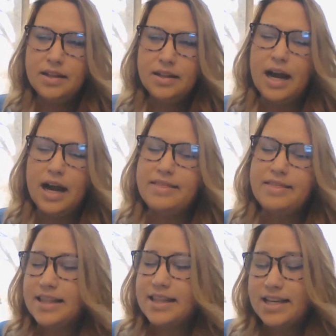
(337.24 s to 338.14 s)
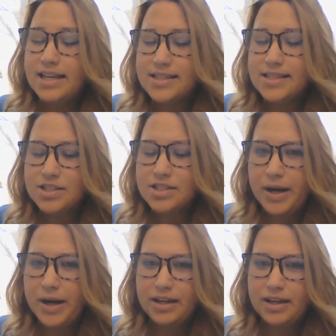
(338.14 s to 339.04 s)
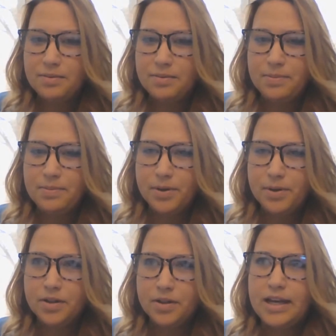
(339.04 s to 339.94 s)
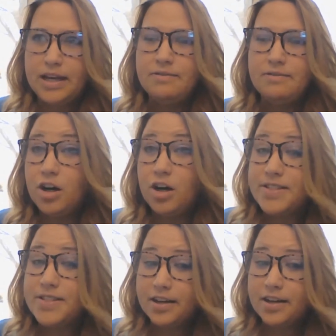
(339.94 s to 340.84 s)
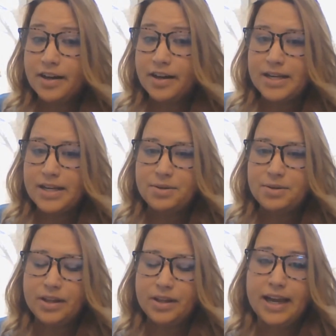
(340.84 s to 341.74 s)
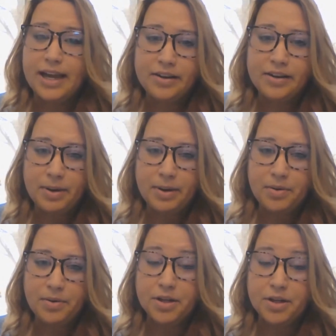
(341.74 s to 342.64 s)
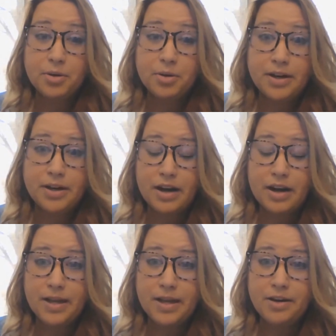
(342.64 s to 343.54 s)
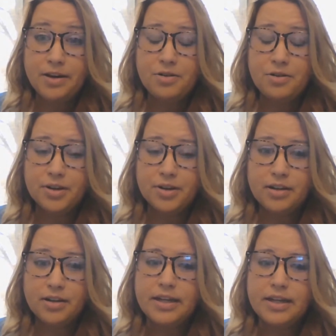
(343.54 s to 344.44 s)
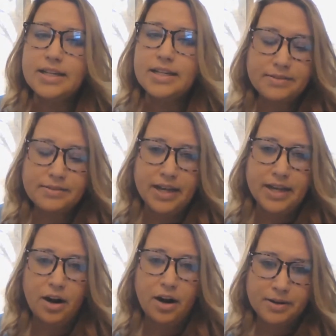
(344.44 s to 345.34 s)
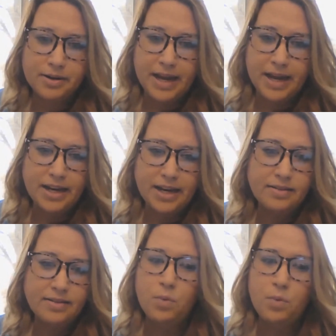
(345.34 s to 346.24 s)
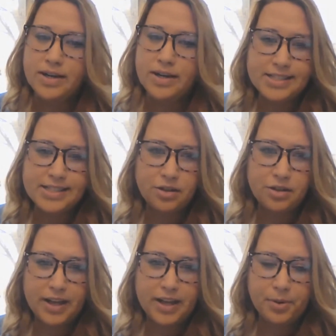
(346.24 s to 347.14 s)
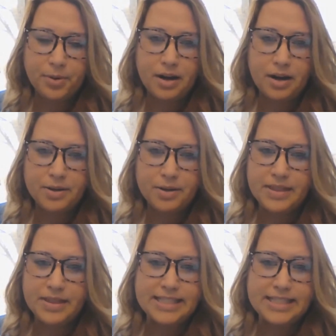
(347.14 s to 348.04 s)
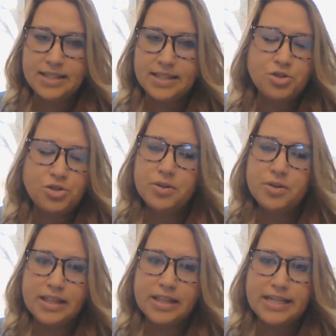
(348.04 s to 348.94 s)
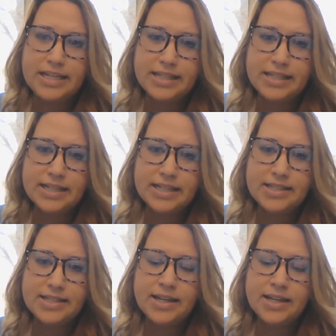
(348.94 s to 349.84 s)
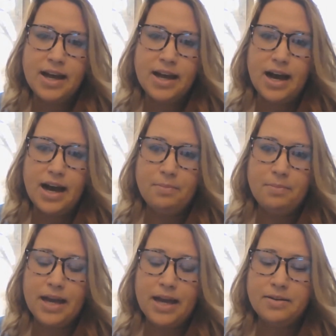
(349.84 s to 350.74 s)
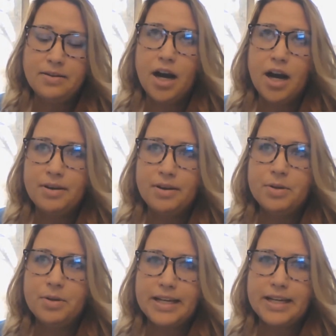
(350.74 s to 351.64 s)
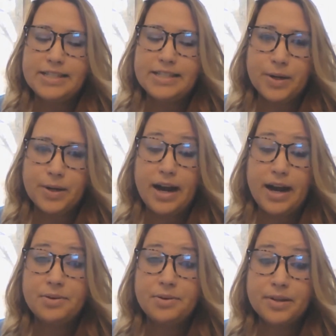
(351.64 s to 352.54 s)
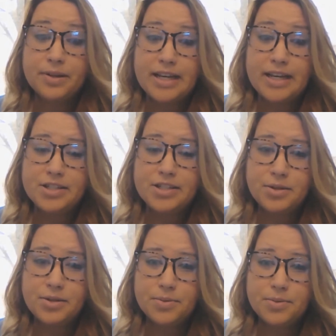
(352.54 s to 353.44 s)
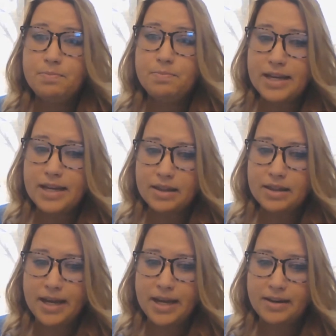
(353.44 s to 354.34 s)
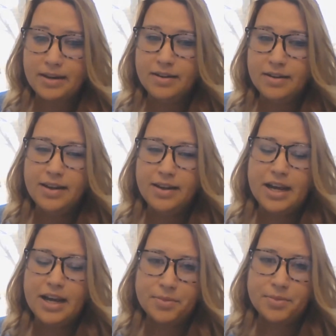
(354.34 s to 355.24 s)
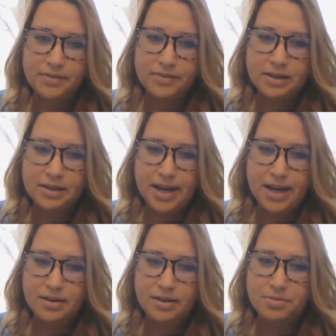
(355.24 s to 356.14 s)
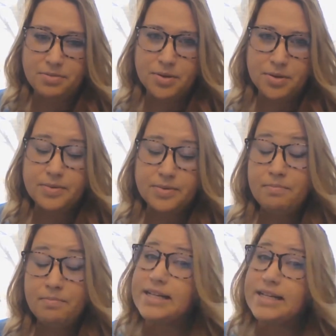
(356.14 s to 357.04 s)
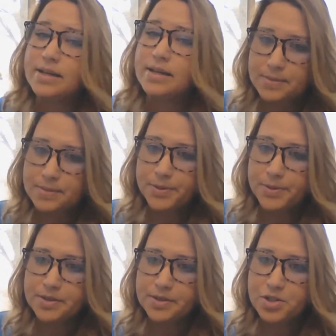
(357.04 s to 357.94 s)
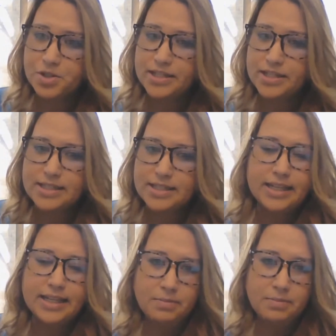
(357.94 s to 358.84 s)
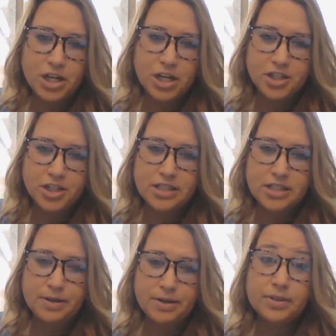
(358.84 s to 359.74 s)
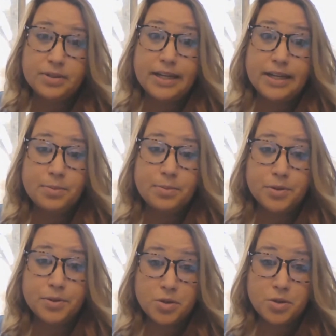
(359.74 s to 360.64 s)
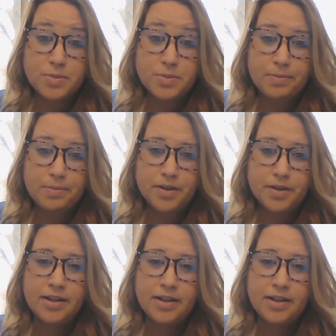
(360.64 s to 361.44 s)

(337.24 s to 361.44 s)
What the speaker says: I think the easiest way to get people involved in ergonomics and really caring about the career that I'm in overall is if they are in pain, they want to solve that problem. That's truly the easiest. And coming from a place where I can relate to being in the pain and relieving the pain through many times simple solutions is a game changer to be relatable to those people.